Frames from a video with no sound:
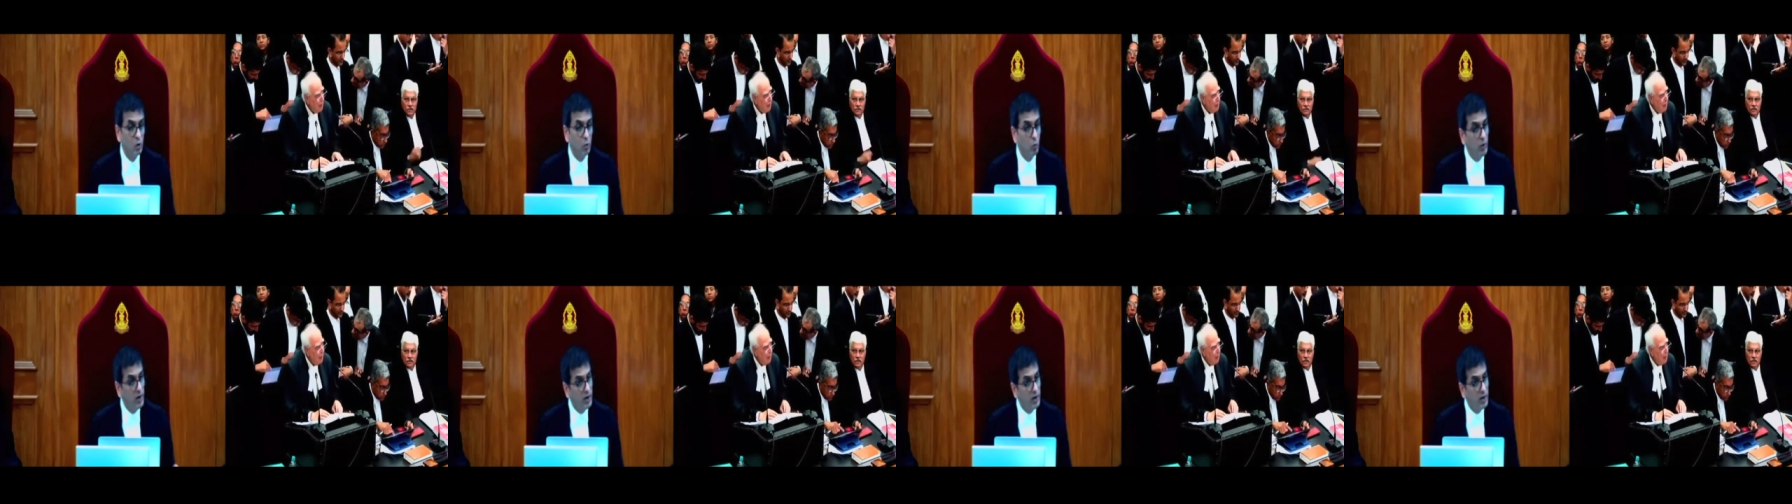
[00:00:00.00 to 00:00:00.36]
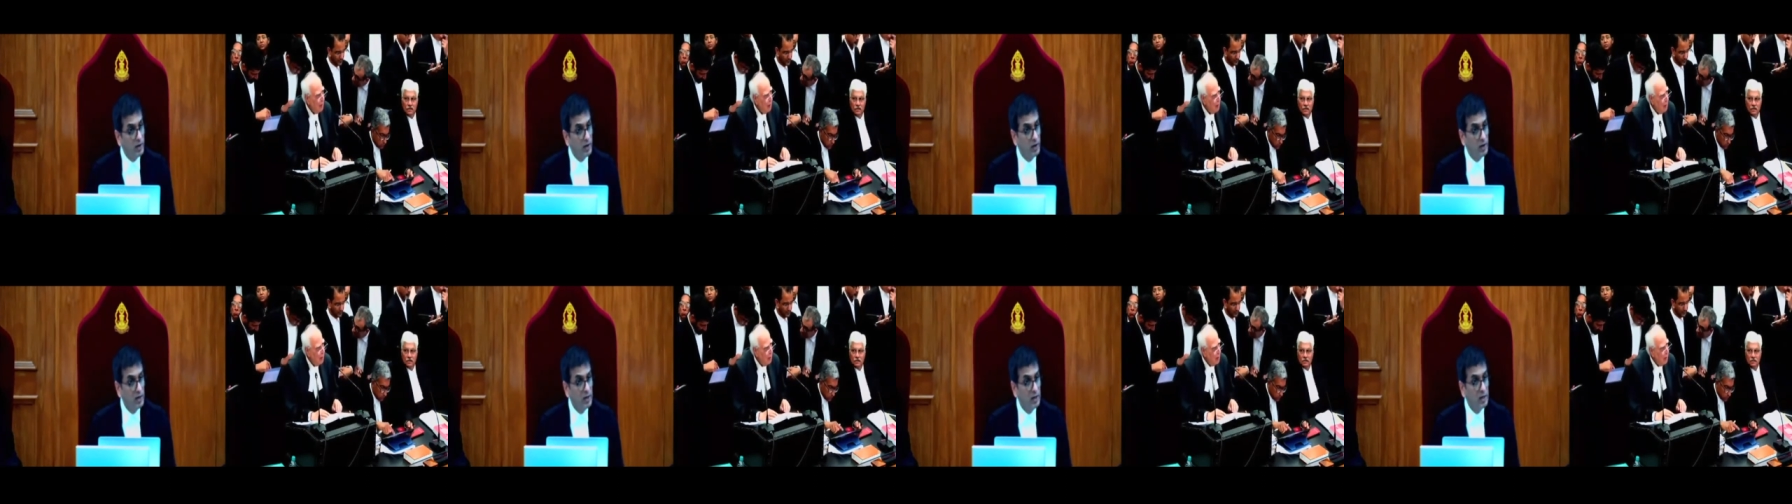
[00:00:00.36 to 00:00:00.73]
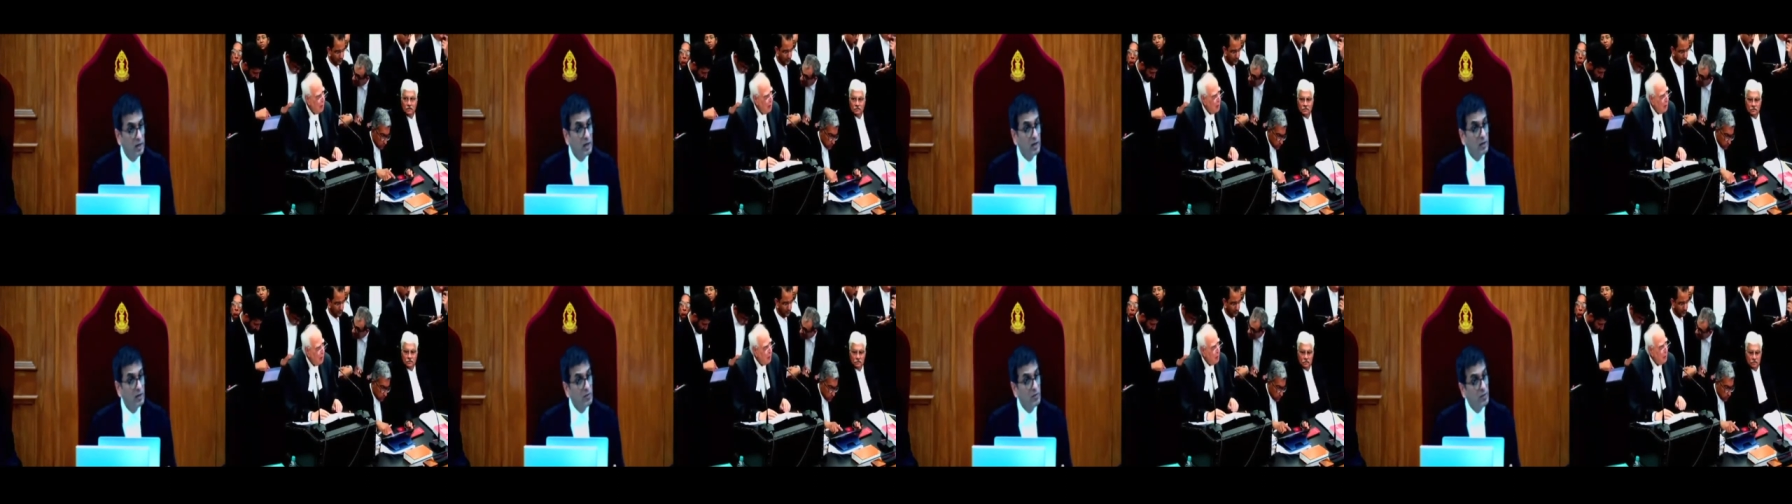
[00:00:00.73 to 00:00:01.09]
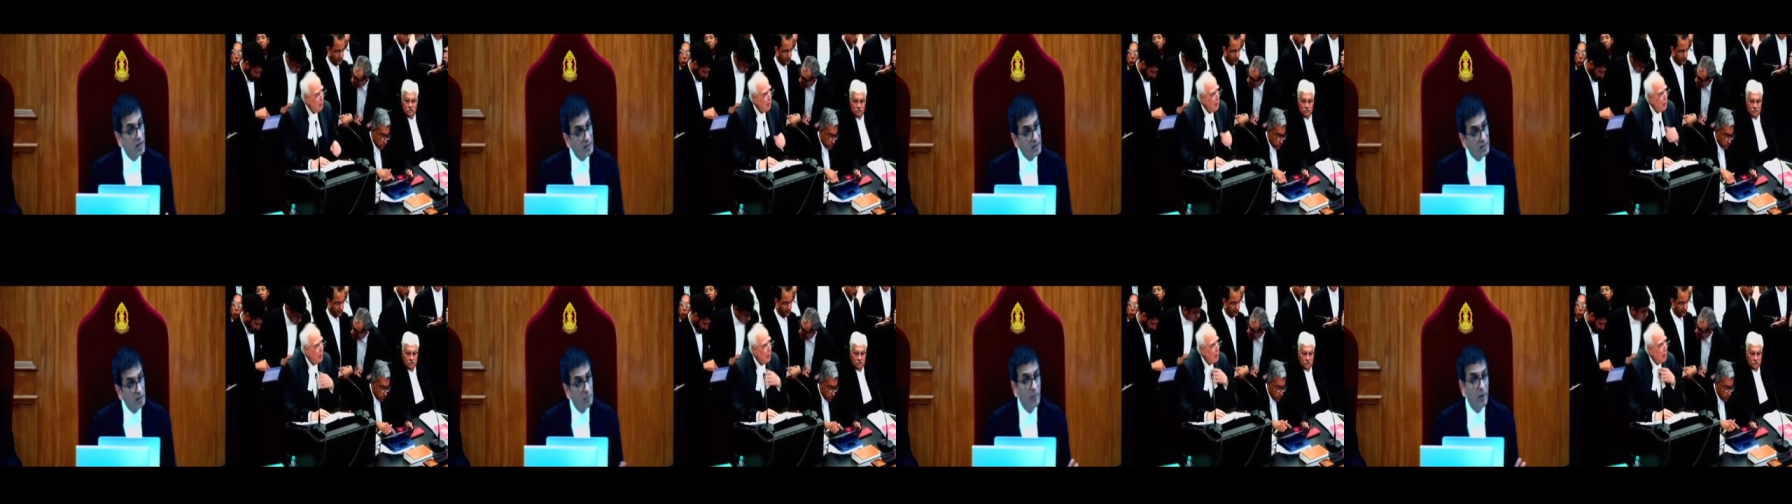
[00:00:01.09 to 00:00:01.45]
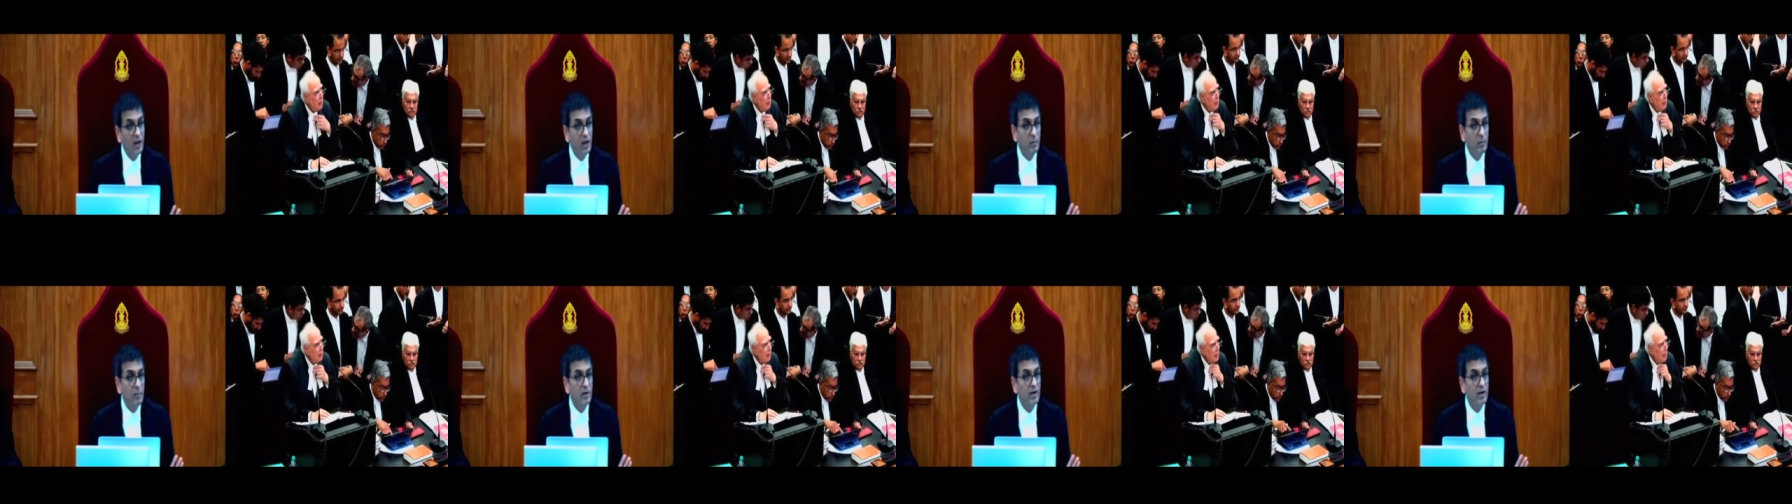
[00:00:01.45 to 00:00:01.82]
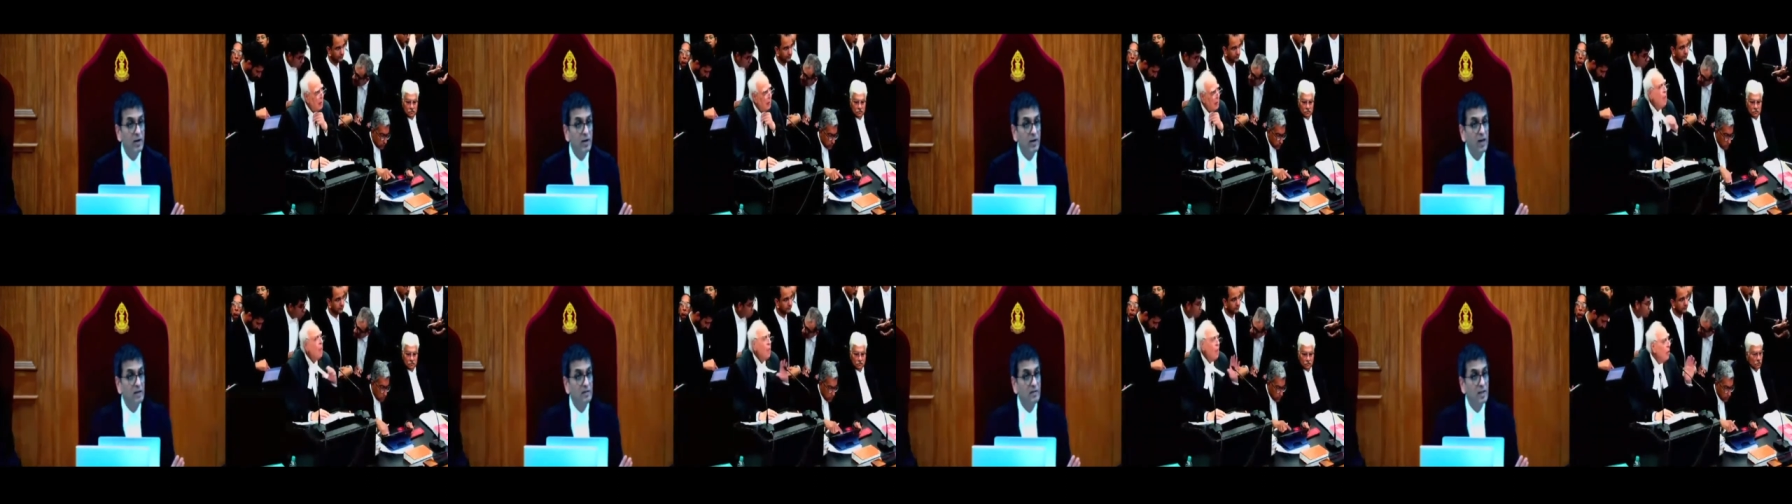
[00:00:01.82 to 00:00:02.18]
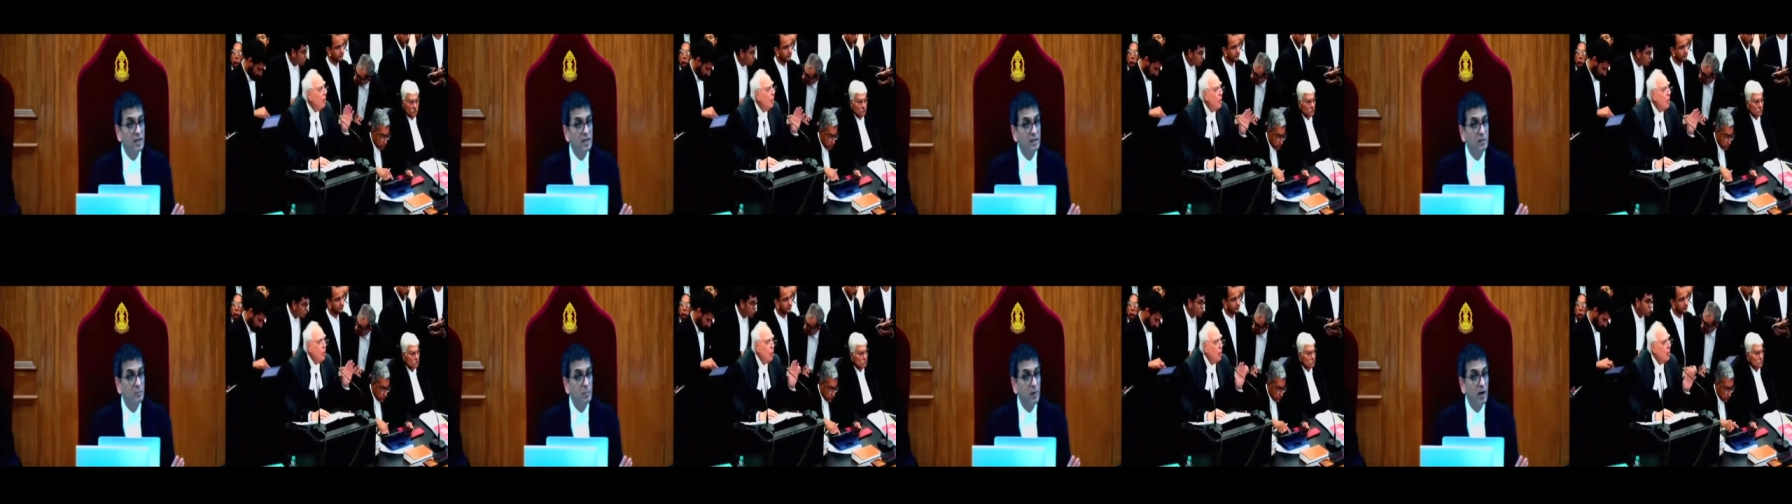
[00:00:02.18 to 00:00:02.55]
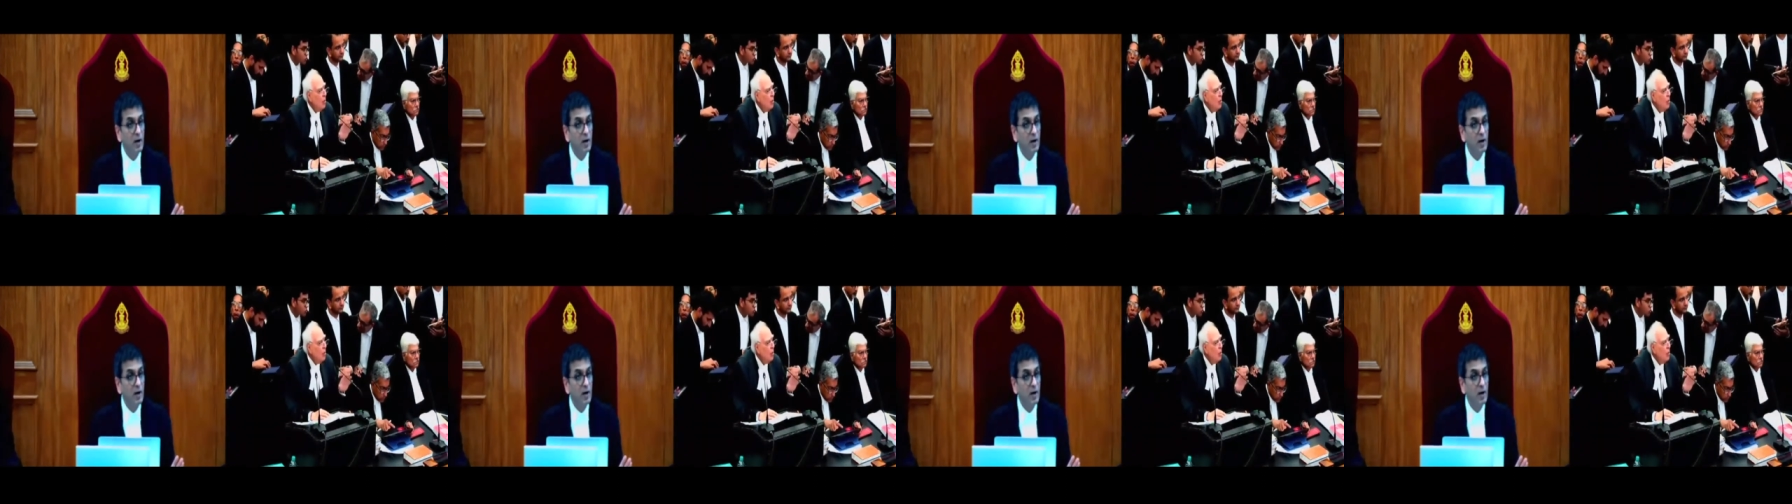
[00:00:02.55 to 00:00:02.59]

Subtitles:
Where neither parliament can exercise